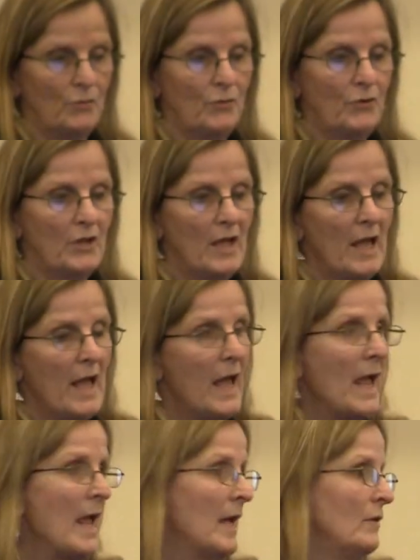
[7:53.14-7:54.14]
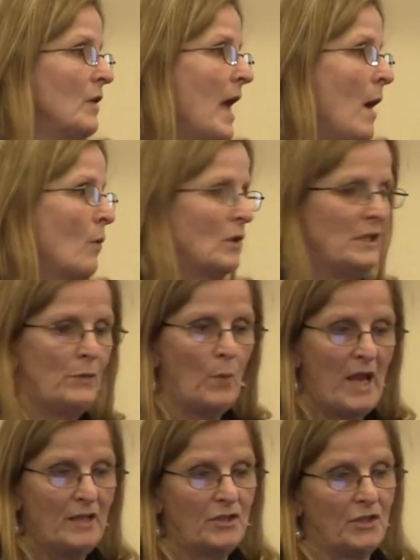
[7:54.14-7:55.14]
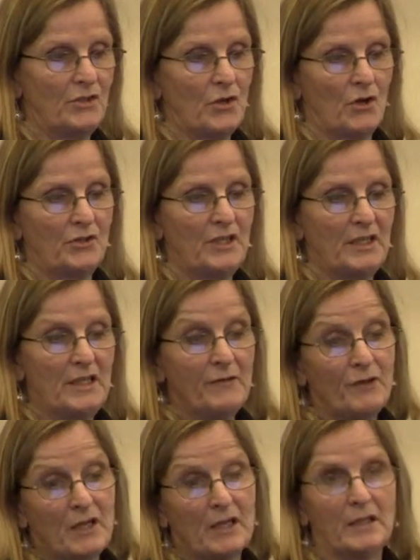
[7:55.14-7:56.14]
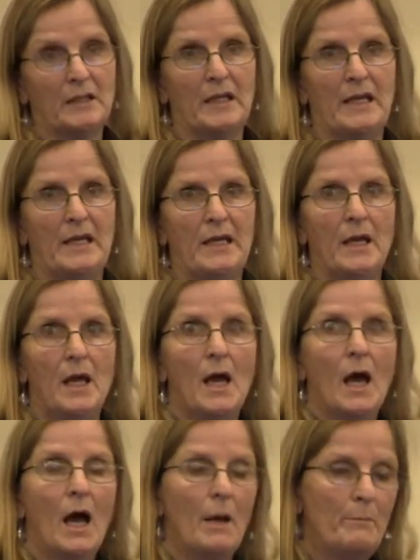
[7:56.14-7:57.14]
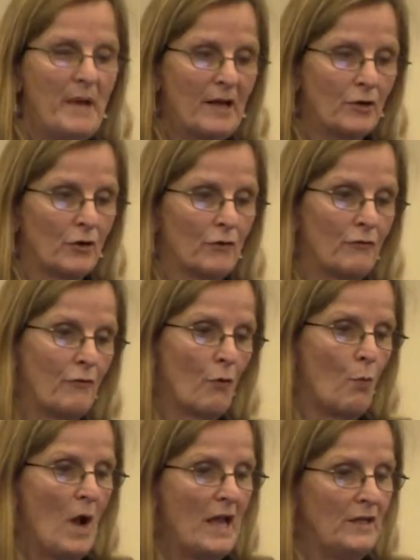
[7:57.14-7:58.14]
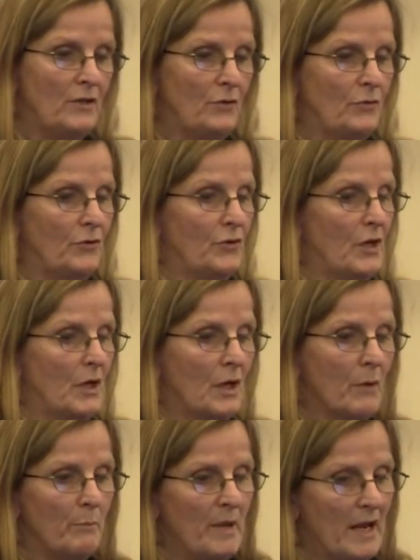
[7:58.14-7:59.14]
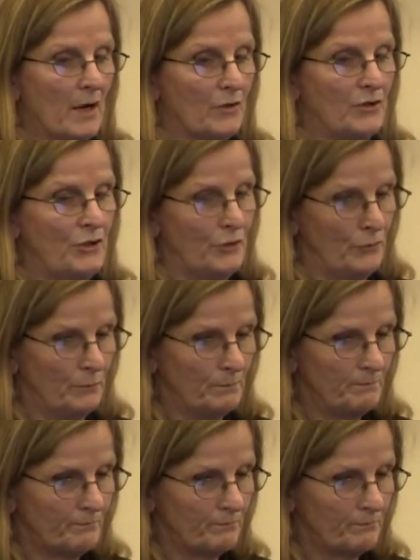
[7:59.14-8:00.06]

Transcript: youth, and hourly wages are significantly better for white youth compared to,